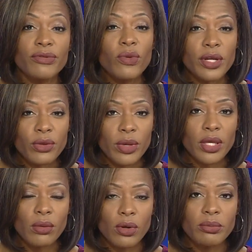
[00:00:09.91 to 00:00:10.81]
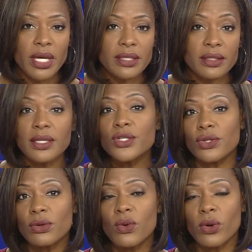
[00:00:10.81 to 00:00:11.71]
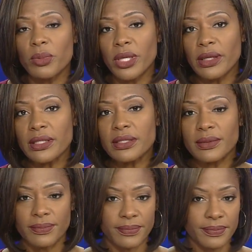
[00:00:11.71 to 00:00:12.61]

the 43-year-old made his initial court appearance.